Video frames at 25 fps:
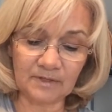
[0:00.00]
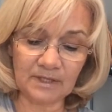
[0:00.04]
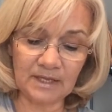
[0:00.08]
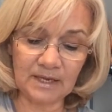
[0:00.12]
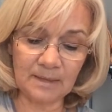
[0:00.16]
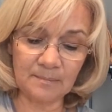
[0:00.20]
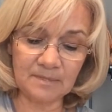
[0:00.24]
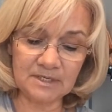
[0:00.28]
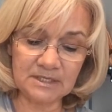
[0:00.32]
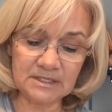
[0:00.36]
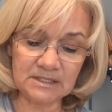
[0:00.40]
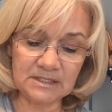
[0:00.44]

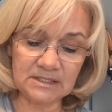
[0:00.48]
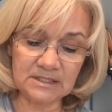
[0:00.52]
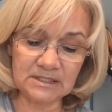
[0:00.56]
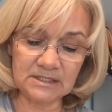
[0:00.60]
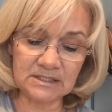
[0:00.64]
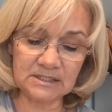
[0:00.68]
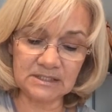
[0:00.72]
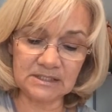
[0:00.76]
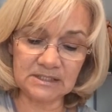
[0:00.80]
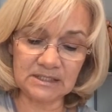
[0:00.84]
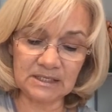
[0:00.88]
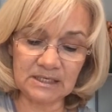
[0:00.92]
let me
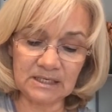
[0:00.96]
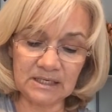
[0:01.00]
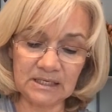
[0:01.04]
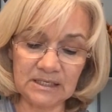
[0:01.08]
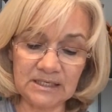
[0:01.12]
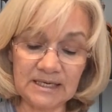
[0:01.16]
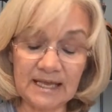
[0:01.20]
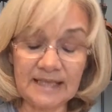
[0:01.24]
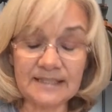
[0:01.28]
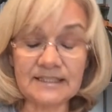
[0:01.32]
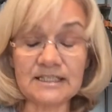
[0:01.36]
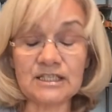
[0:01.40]
see,
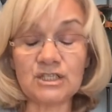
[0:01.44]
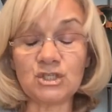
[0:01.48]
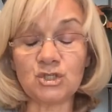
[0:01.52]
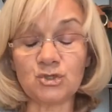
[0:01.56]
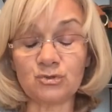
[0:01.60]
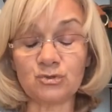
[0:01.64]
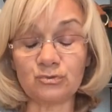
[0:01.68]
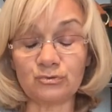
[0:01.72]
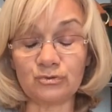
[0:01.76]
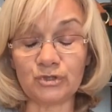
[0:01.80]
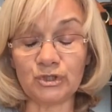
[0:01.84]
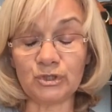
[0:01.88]
Nancy
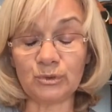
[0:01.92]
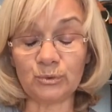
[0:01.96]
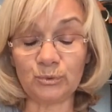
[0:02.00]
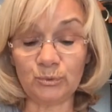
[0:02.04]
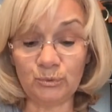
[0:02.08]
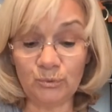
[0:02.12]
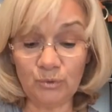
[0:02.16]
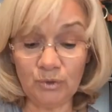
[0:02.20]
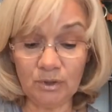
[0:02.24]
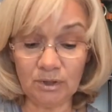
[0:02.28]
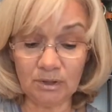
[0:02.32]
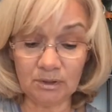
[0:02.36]

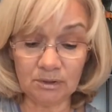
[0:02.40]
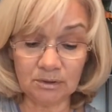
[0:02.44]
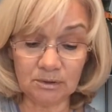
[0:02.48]
Drew,